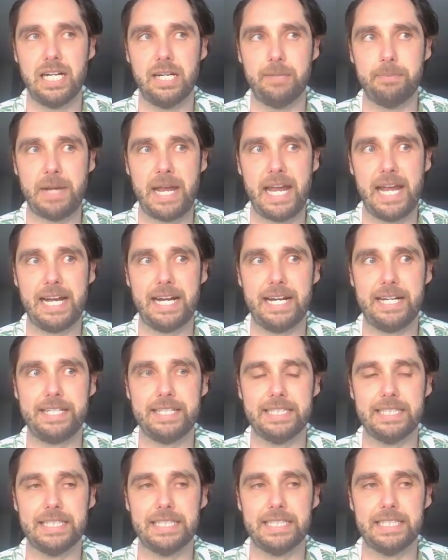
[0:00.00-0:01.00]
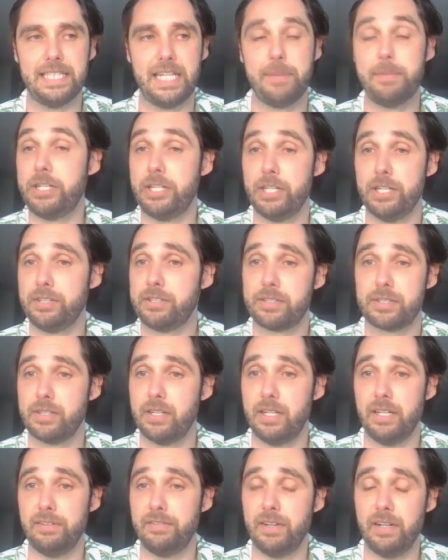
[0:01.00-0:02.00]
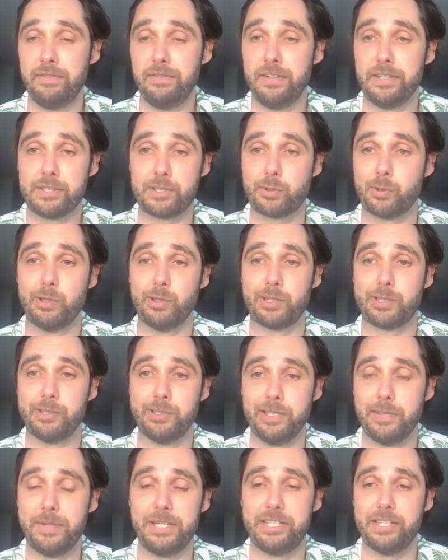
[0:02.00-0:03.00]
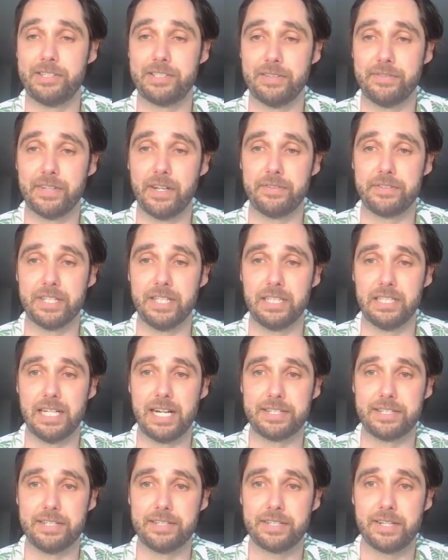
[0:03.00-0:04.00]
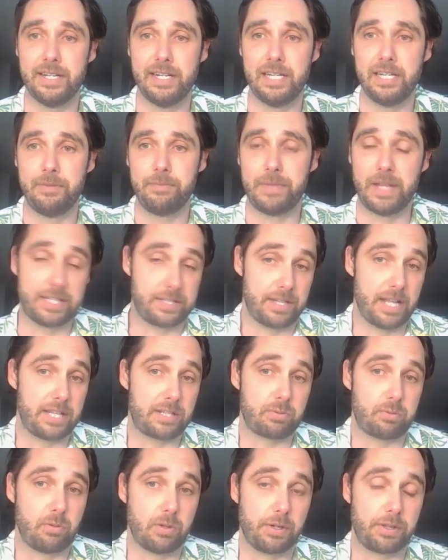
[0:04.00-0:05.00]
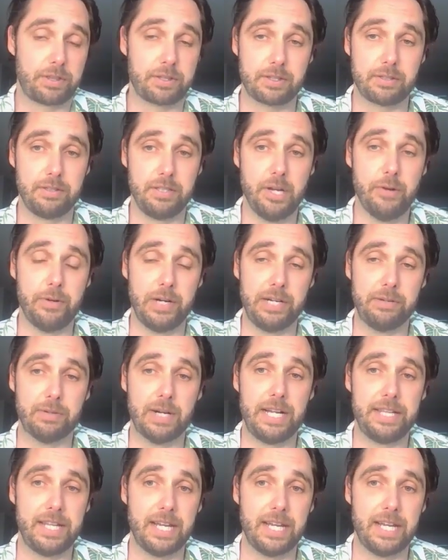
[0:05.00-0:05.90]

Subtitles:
had images of historical images of sunglasses, that's worth knowing, right?